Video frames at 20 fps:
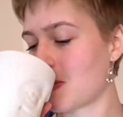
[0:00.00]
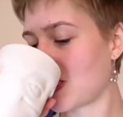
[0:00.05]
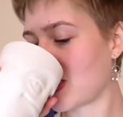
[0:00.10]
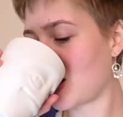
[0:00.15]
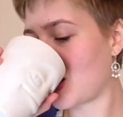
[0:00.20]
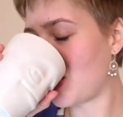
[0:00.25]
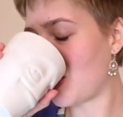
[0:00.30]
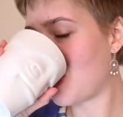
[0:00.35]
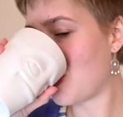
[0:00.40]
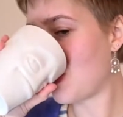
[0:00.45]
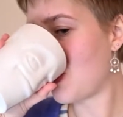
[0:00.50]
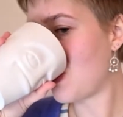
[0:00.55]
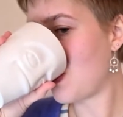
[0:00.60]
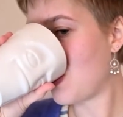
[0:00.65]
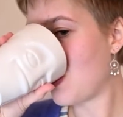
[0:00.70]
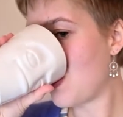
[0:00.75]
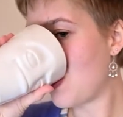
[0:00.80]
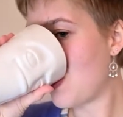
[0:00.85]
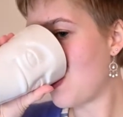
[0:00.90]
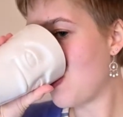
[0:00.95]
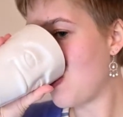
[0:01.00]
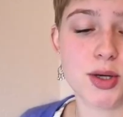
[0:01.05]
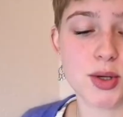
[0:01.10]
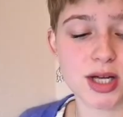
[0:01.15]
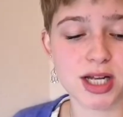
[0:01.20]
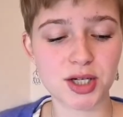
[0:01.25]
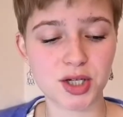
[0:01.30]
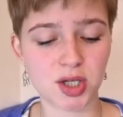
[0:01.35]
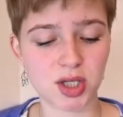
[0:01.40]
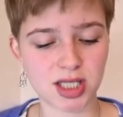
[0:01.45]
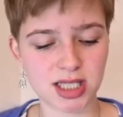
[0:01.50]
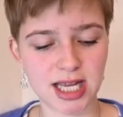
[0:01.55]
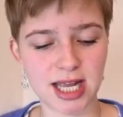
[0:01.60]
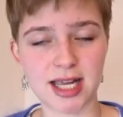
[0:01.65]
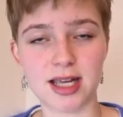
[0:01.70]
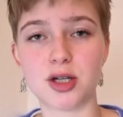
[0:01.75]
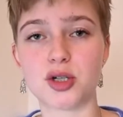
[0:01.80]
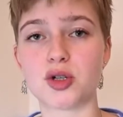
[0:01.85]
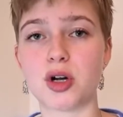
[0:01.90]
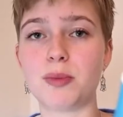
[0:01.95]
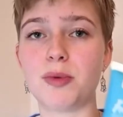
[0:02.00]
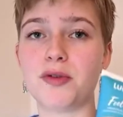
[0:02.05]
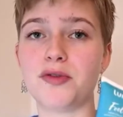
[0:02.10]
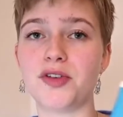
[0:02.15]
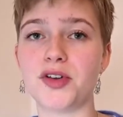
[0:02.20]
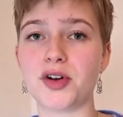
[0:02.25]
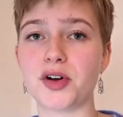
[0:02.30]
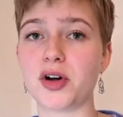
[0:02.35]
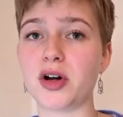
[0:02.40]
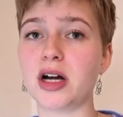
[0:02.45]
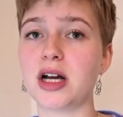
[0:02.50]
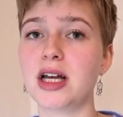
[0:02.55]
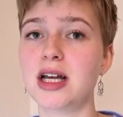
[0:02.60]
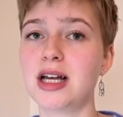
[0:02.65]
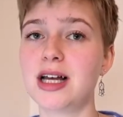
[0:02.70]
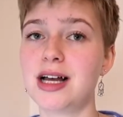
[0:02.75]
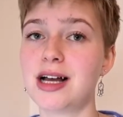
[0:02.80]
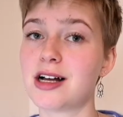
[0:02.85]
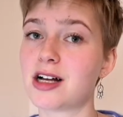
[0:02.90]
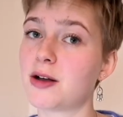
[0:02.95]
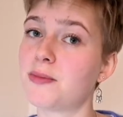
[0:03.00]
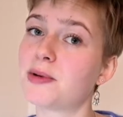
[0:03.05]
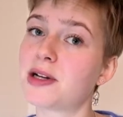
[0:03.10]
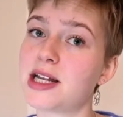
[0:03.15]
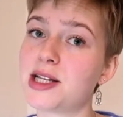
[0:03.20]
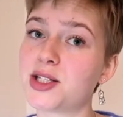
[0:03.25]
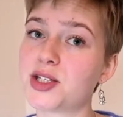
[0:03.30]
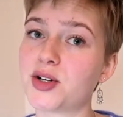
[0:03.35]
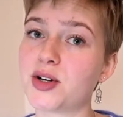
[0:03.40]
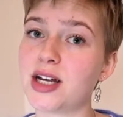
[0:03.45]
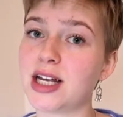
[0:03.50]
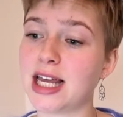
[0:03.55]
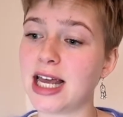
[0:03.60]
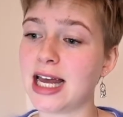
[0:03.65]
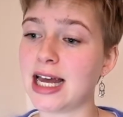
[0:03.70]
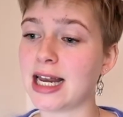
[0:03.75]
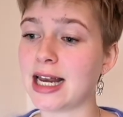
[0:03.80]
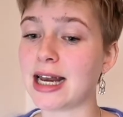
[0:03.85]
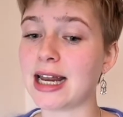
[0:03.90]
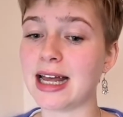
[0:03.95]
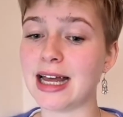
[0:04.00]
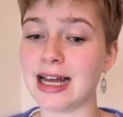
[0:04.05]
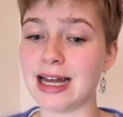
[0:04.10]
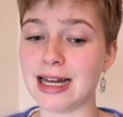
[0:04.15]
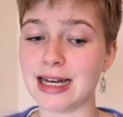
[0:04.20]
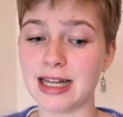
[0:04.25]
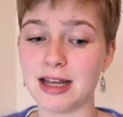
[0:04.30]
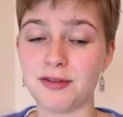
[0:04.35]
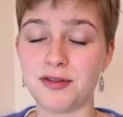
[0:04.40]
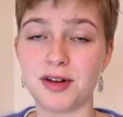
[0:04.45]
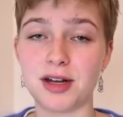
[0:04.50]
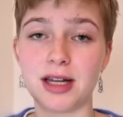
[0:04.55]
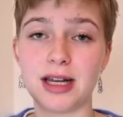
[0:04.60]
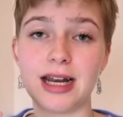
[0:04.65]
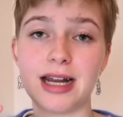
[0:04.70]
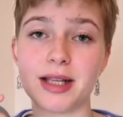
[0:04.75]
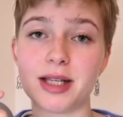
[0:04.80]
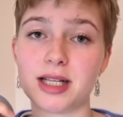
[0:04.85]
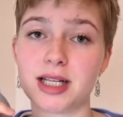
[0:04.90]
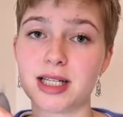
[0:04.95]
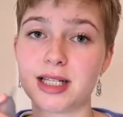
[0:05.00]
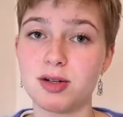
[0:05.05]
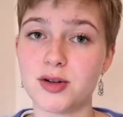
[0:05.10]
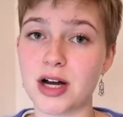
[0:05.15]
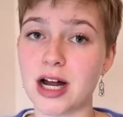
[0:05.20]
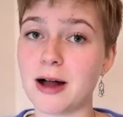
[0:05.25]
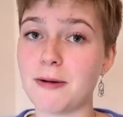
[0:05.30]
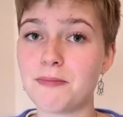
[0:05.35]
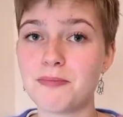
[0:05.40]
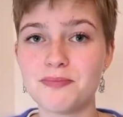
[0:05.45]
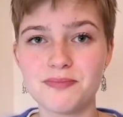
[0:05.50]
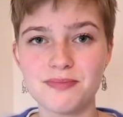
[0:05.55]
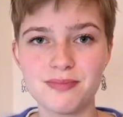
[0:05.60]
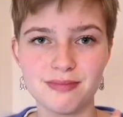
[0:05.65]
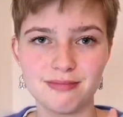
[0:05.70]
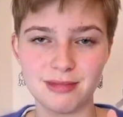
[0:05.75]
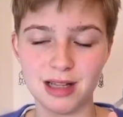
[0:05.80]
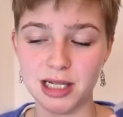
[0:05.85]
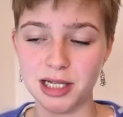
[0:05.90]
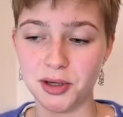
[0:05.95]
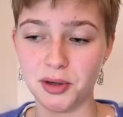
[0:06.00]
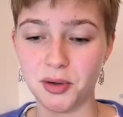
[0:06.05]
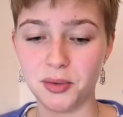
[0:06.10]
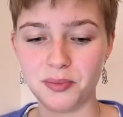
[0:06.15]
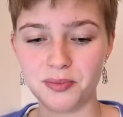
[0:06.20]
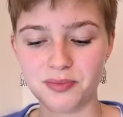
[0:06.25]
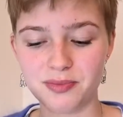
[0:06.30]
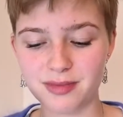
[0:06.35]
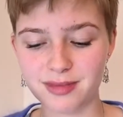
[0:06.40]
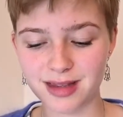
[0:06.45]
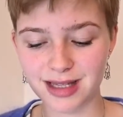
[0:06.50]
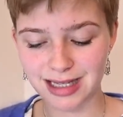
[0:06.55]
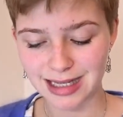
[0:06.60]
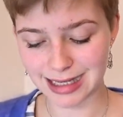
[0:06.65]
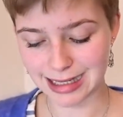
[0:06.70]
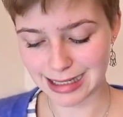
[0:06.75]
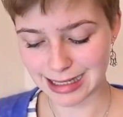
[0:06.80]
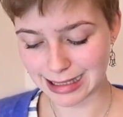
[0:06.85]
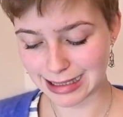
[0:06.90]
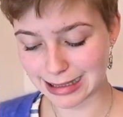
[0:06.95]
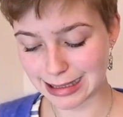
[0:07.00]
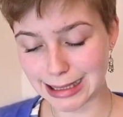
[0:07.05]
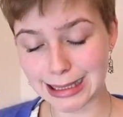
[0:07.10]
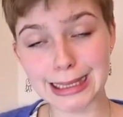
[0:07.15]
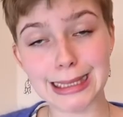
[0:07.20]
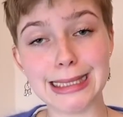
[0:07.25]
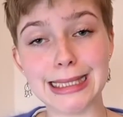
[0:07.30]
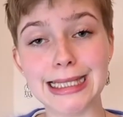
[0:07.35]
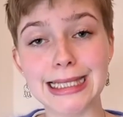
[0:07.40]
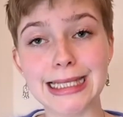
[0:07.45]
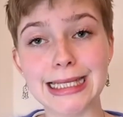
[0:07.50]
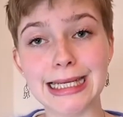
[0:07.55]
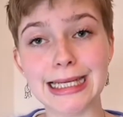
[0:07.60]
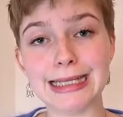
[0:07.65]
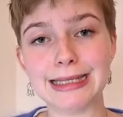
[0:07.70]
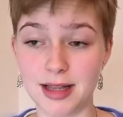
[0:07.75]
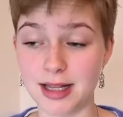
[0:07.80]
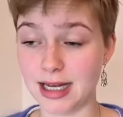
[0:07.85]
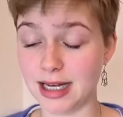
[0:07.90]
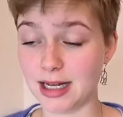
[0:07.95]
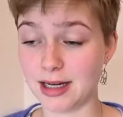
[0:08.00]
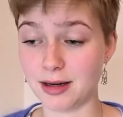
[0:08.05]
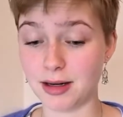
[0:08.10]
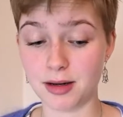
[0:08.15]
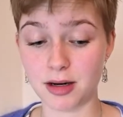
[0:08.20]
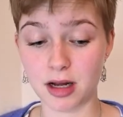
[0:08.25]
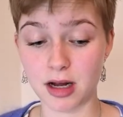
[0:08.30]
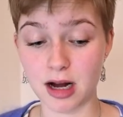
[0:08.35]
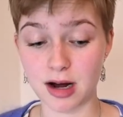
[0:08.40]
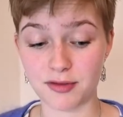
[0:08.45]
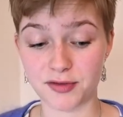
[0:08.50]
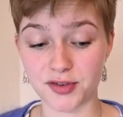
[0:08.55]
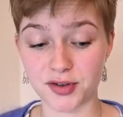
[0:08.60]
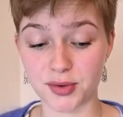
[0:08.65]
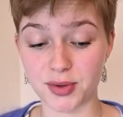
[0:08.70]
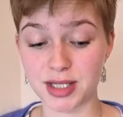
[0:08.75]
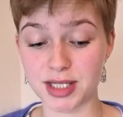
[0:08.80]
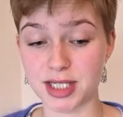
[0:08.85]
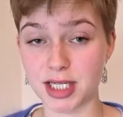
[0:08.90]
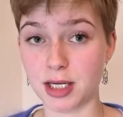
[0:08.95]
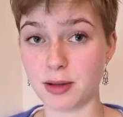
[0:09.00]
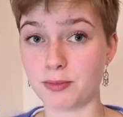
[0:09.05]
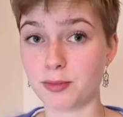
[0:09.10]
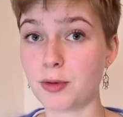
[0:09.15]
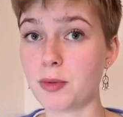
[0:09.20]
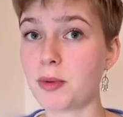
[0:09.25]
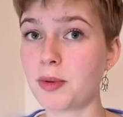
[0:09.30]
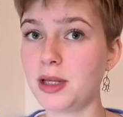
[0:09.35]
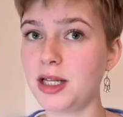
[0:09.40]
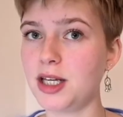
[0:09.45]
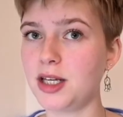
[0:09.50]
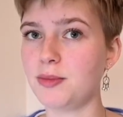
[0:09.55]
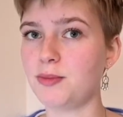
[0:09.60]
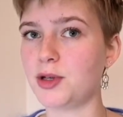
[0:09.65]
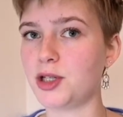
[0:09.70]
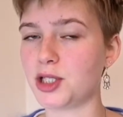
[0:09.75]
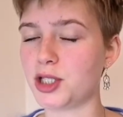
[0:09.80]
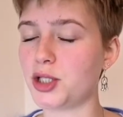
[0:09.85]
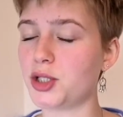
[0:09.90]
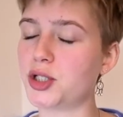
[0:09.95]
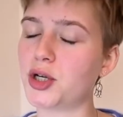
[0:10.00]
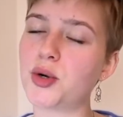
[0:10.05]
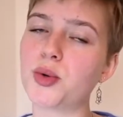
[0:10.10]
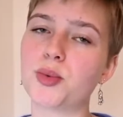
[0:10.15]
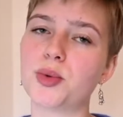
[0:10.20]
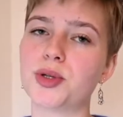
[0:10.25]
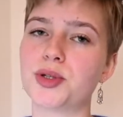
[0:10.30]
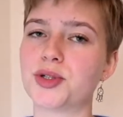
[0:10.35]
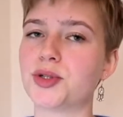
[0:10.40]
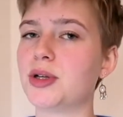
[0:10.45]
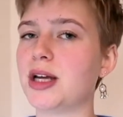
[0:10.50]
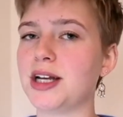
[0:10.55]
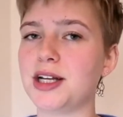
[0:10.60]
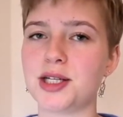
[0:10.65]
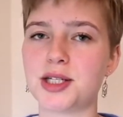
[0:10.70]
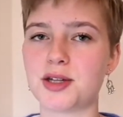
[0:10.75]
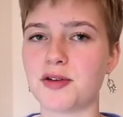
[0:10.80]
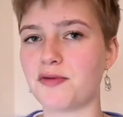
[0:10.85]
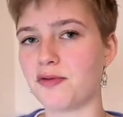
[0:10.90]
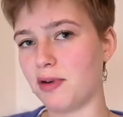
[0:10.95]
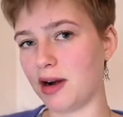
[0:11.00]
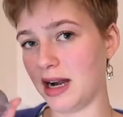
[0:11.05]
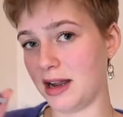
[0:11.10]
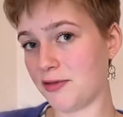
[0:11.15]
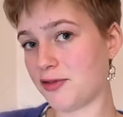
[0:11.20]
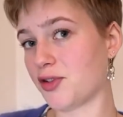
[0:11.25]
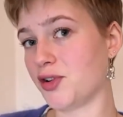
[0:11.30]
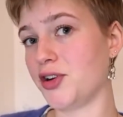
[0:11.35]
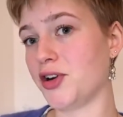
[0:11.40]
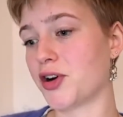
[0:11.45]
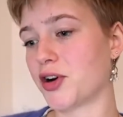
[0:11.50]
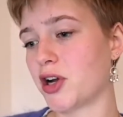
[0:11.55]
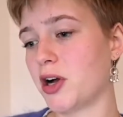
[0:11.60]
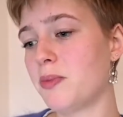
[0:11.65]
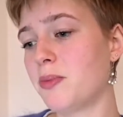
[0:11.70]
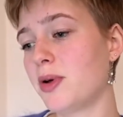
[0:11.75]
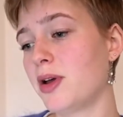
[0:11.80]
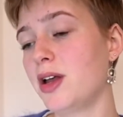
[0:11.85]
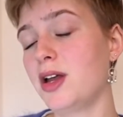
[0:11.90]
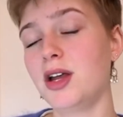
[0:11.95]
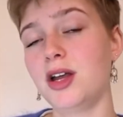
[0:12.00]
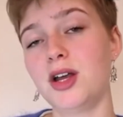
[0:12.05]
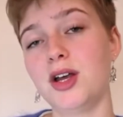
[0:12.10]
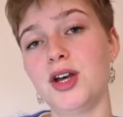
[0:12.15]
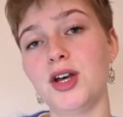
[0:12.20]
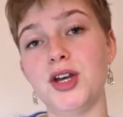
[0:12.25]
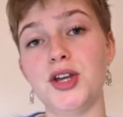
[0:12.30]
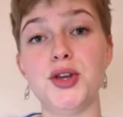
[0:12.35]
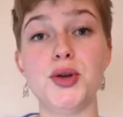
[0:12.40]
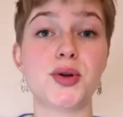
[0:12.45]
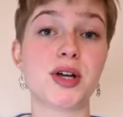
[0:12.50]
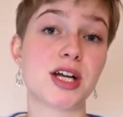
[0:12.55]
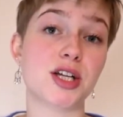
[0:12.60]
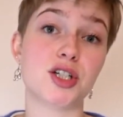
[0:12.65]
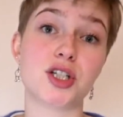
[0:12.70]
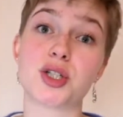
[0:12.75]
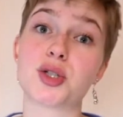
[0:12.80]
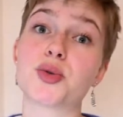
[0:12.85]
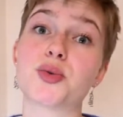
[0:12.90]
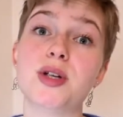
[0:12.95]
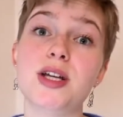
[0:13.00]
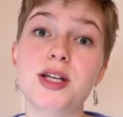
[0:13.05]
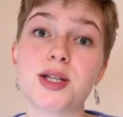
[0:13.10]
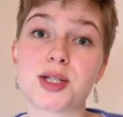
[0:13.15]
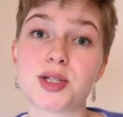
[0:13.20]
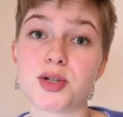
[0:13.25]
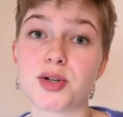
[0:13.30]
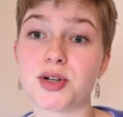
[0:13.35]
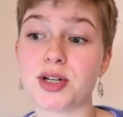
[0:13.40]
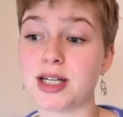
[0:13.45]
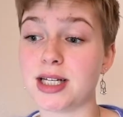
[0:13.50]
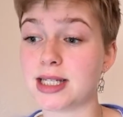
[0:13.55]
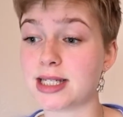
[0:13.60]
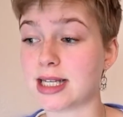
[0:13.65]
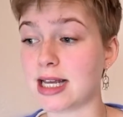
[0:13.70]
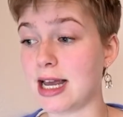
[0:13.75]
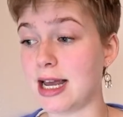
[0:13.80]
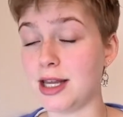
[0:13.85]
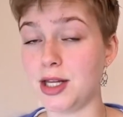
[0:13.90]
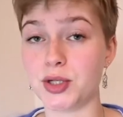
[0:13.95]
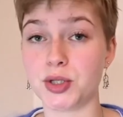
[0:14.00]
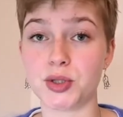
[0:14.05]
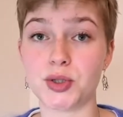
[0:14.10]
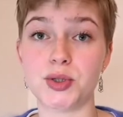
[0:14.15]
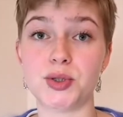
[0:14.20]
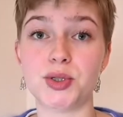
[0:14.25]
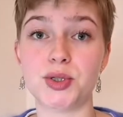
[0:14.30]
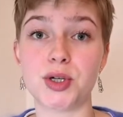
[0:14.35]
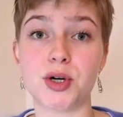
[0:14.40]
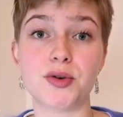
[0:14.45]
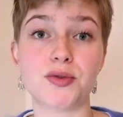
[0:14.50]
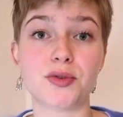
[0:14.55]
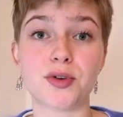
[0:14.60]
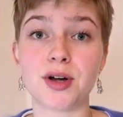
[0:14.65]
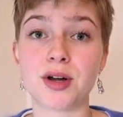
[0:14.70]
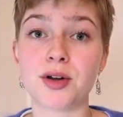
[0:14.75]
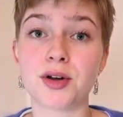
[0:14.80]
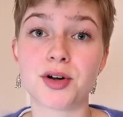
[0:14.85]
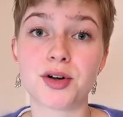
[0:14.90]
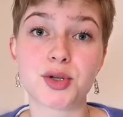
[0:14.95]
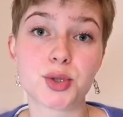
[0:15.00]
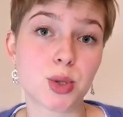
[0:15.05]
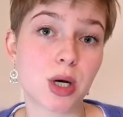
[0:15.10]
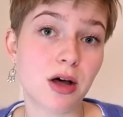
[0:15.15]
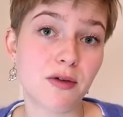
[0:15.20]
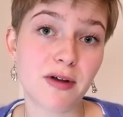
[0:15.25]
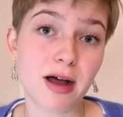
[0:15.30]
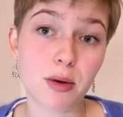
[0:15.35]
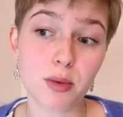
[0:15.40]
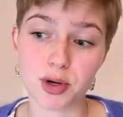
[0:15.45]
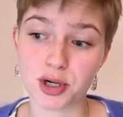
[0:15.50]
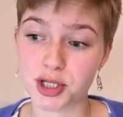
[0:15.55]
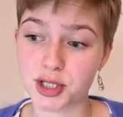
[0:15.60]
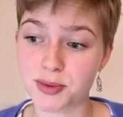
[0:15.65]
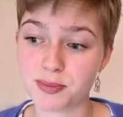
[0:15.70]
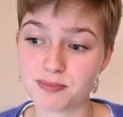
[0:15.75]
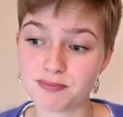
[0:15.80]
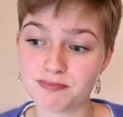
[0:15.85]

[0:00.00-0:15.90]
So after rinsing, you can just take a drop of your cup cleanser again and give it an extra little cleaning. Then after rinsing properly, because you don't want any stuff left on your cup, you can just reinsert it and you're good to go for another 12 hours.